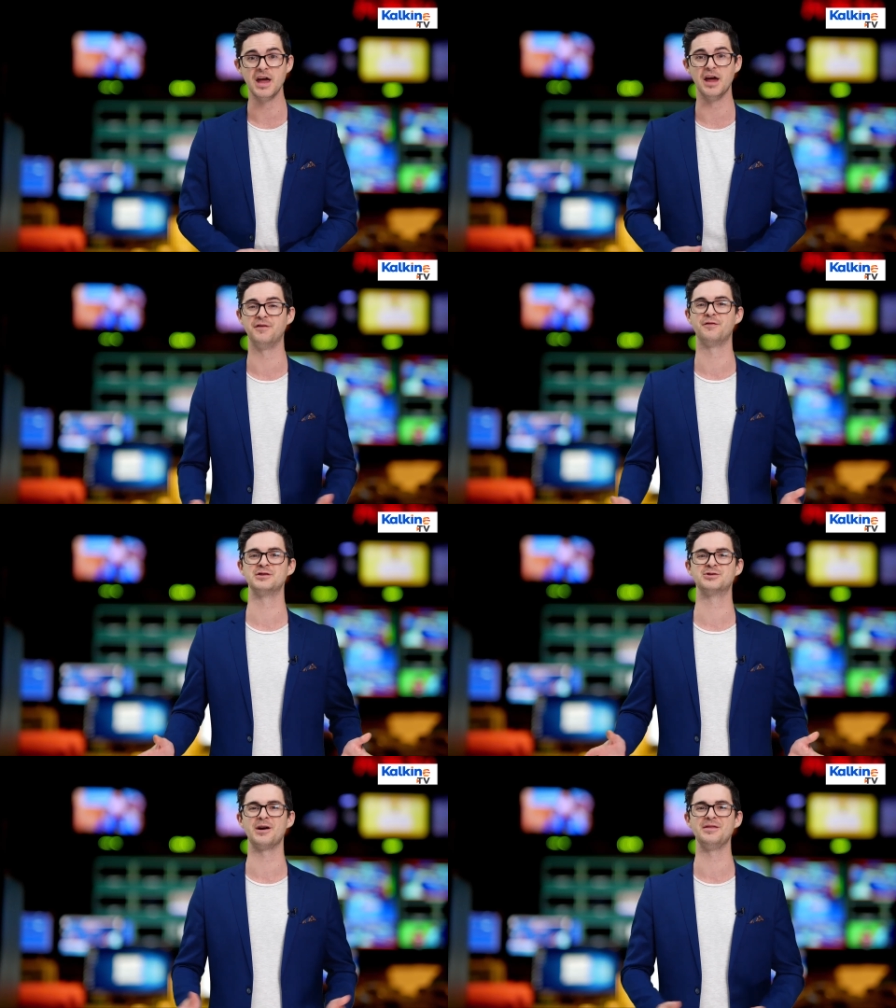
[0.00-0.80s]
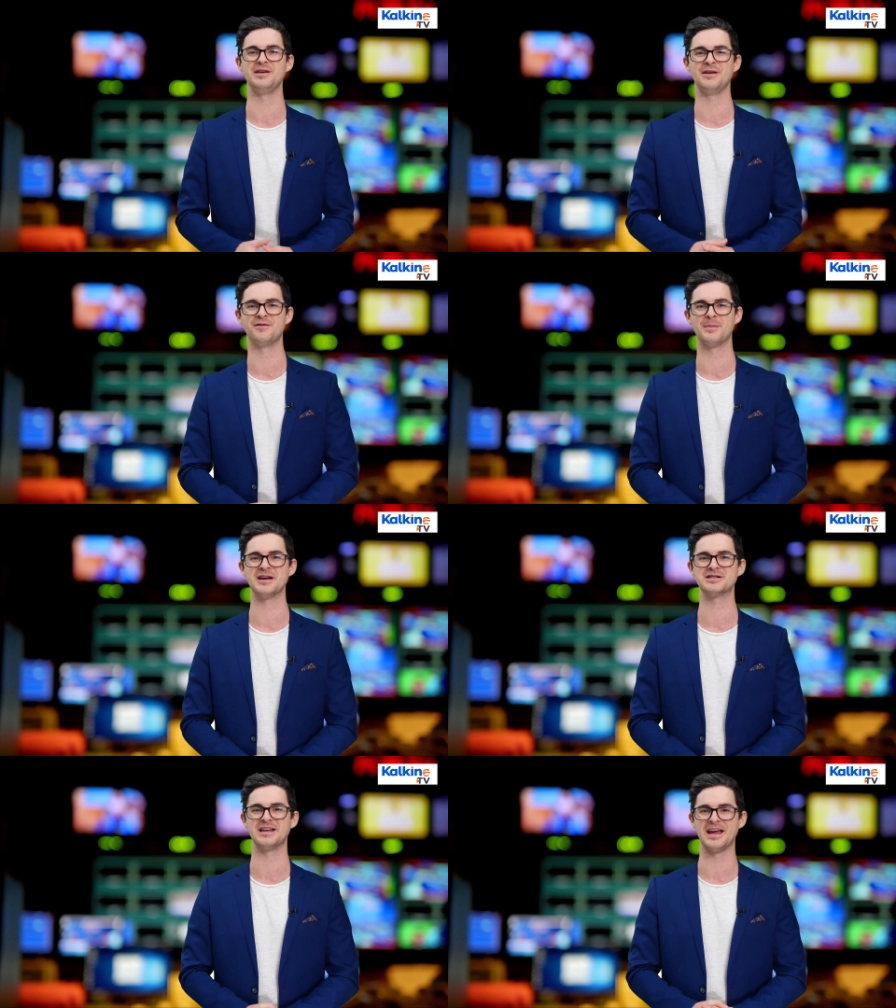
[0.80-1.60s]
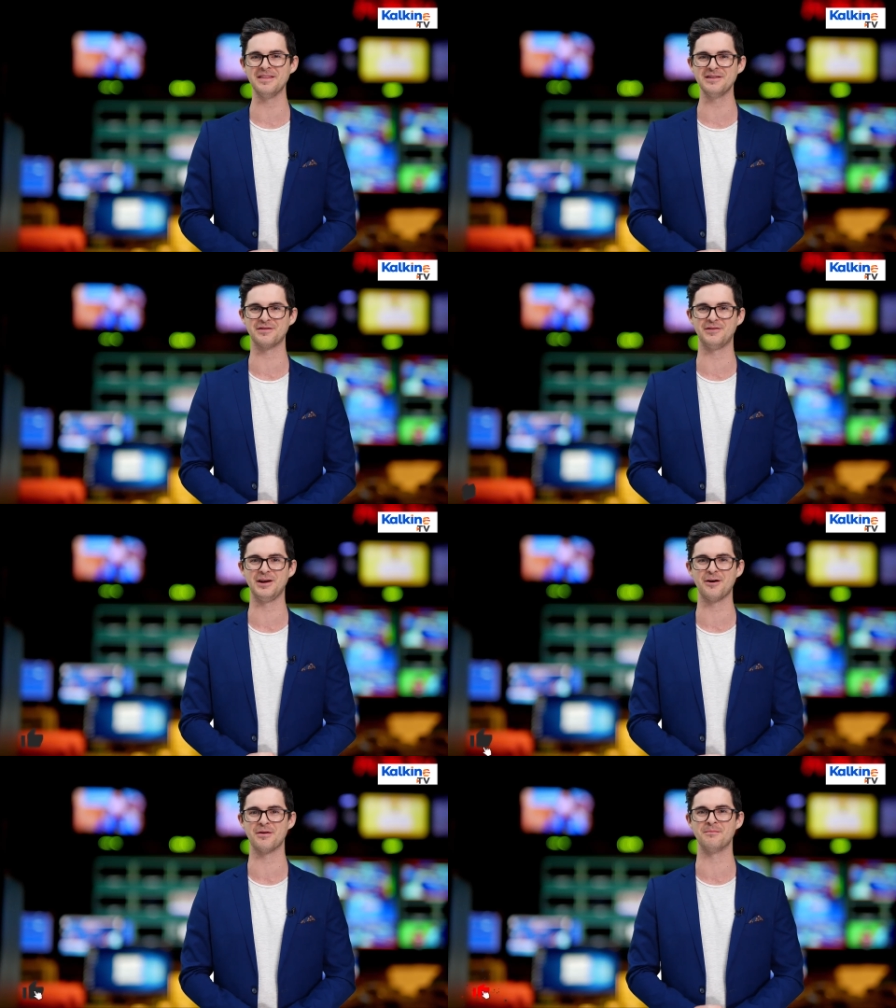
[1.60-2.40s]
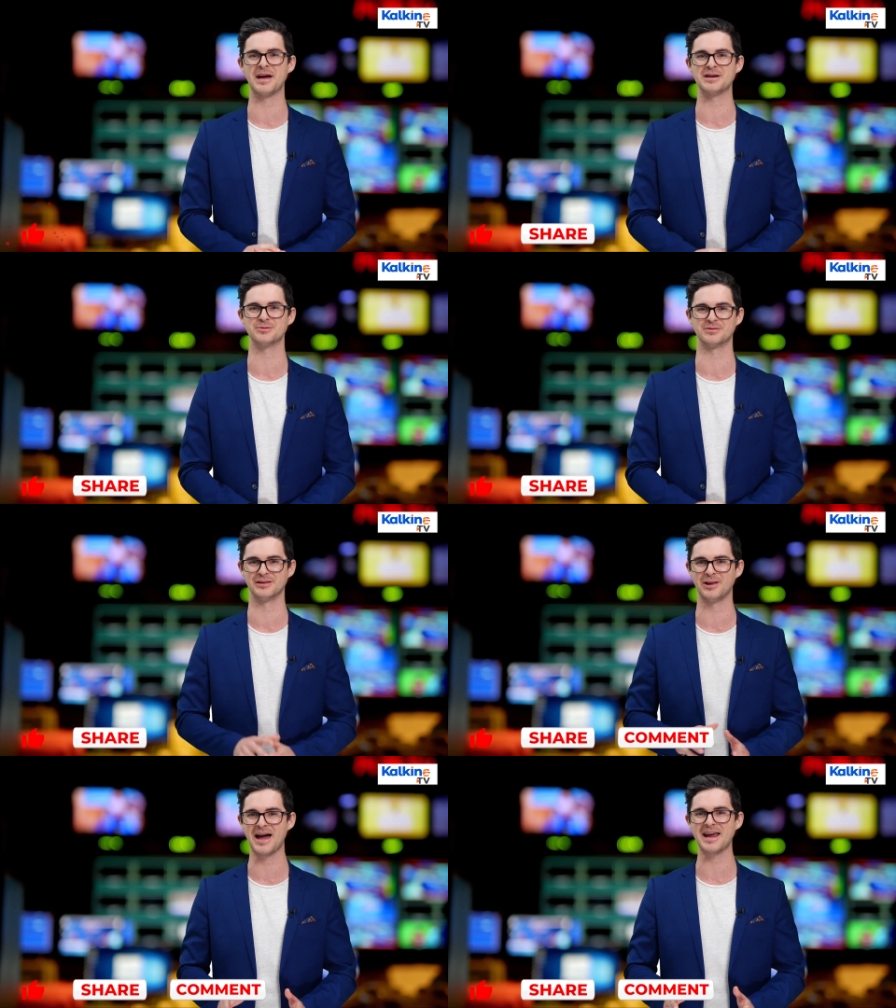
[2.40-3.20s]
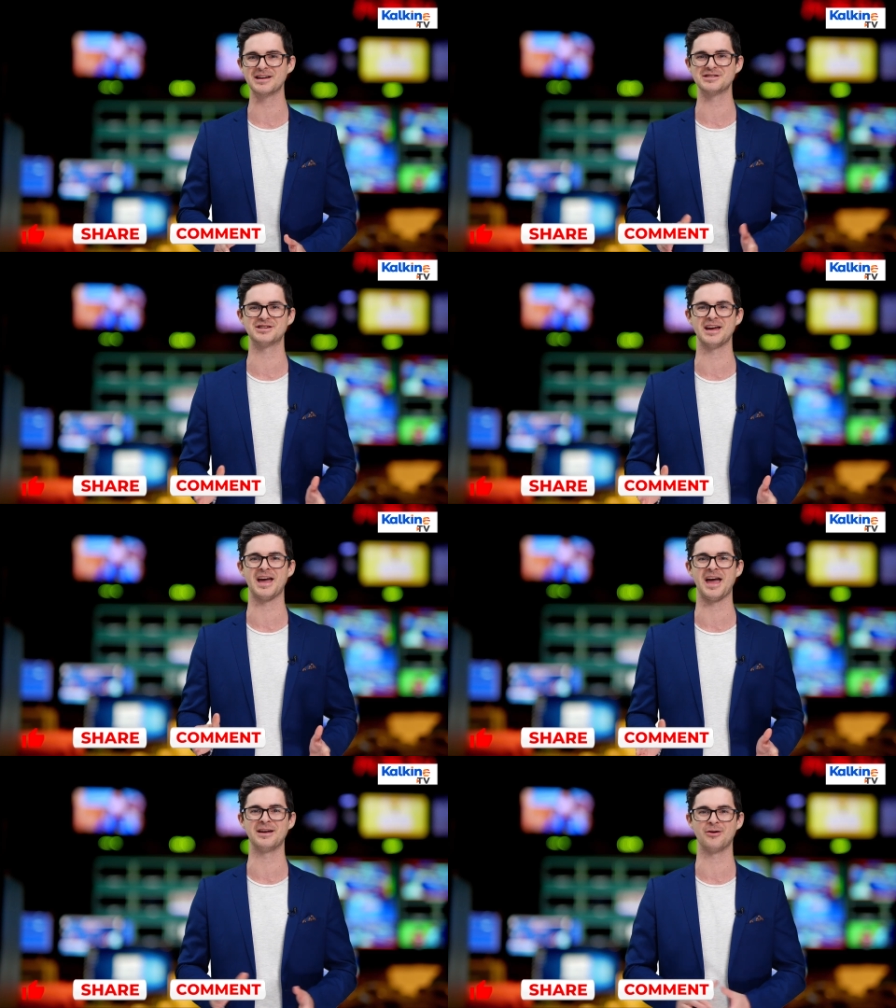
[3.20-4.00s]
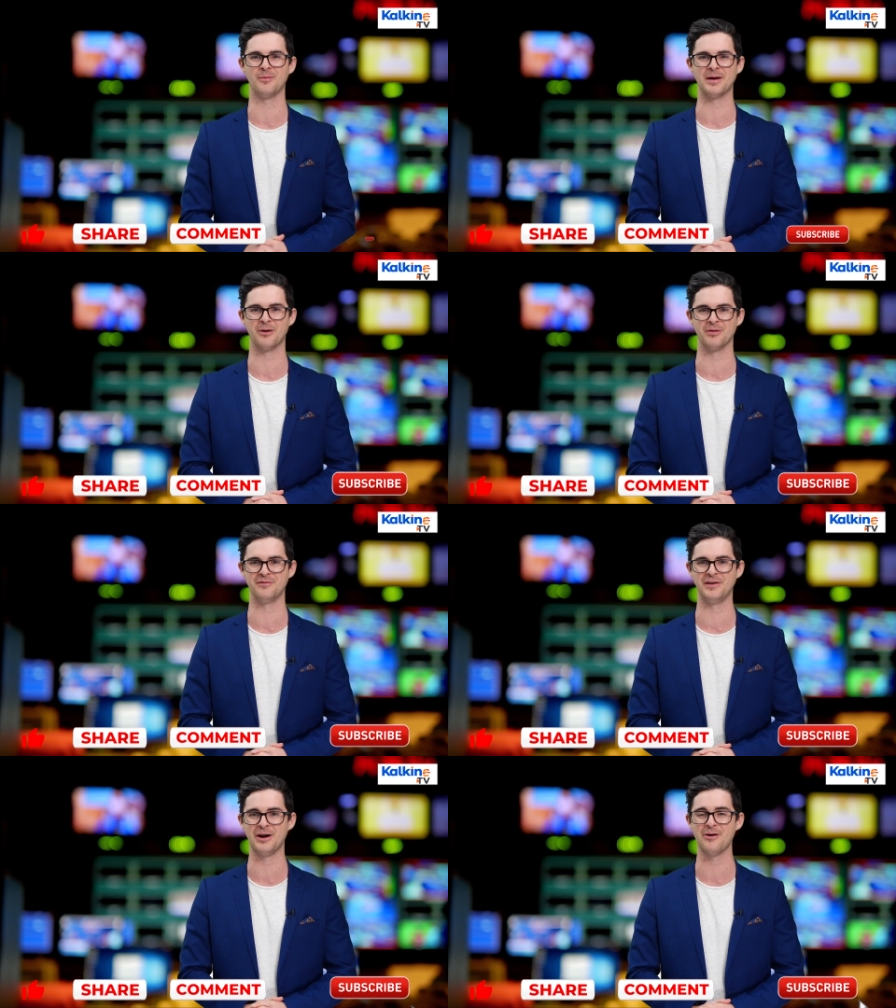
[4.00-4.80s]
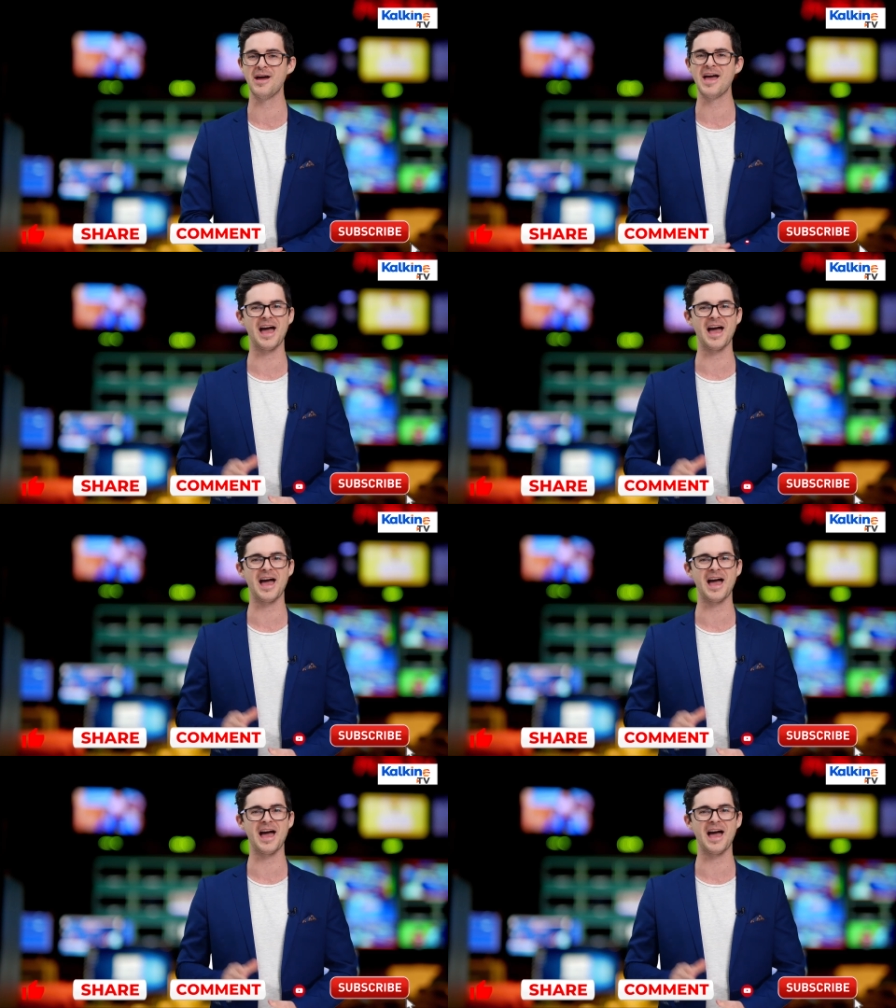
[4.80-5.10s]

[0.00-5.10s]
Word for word: If you've enjoyed the information in this video, then make sure to like, share, and comment on the video,